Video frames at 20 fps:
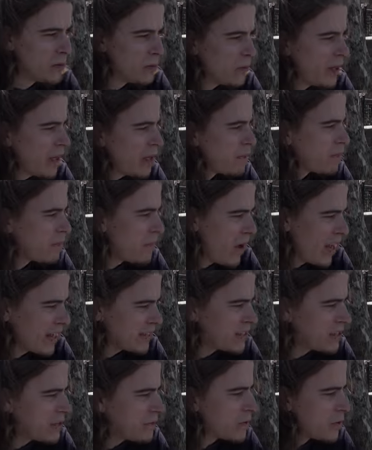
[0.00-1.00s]
Well, we had
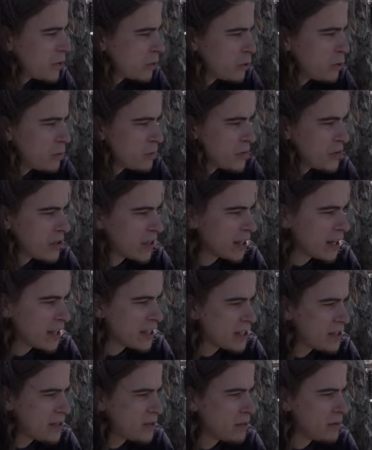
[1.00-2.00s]
massive storms, I
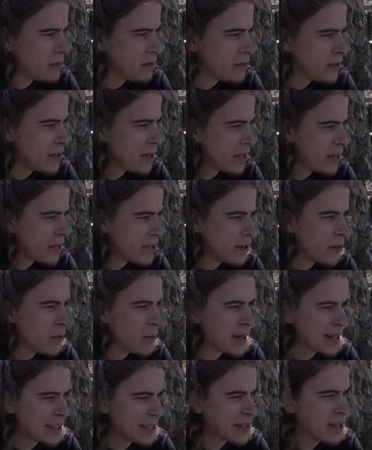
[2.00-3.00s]
guess, nearly two
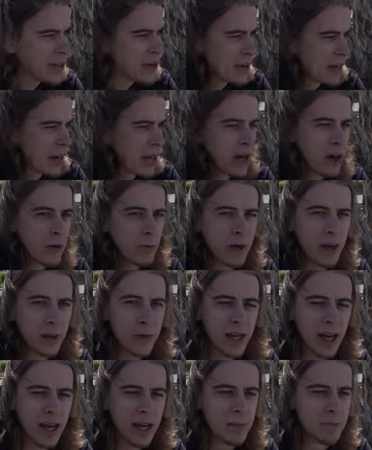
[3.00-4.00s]
weeks ago now where
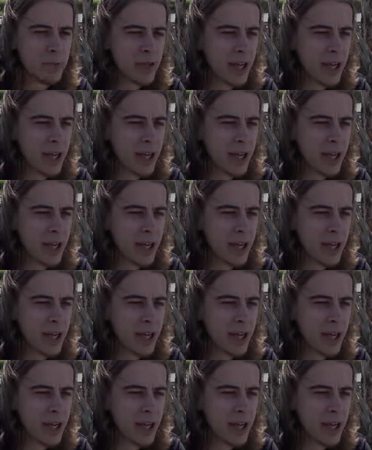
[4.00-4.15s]
we had